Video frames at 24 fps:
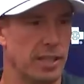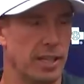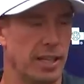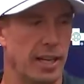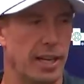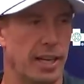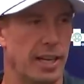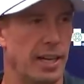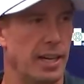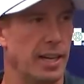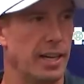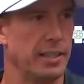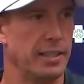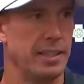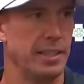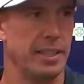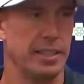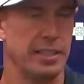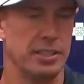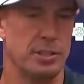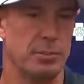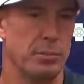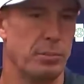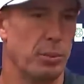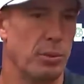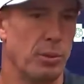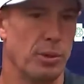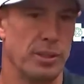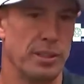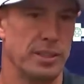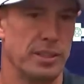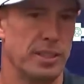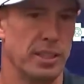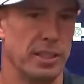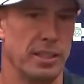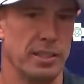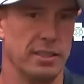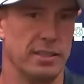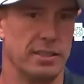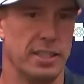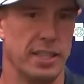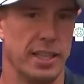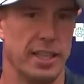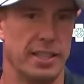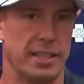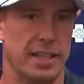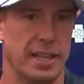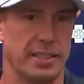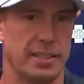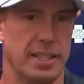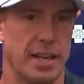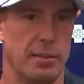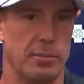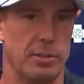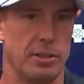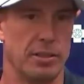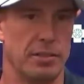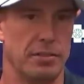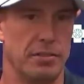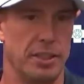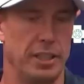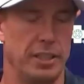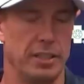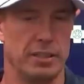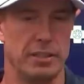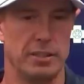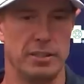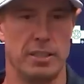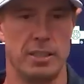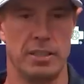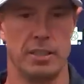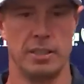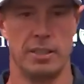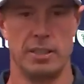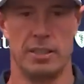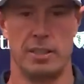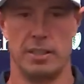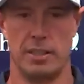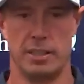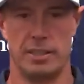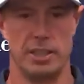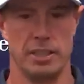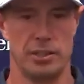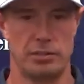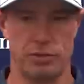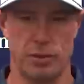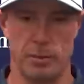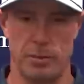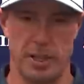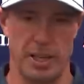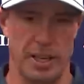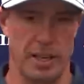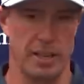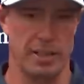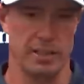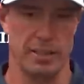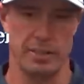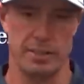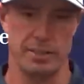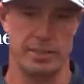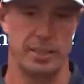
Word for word: Uh, I think it's important to, to get that time on the field just from that,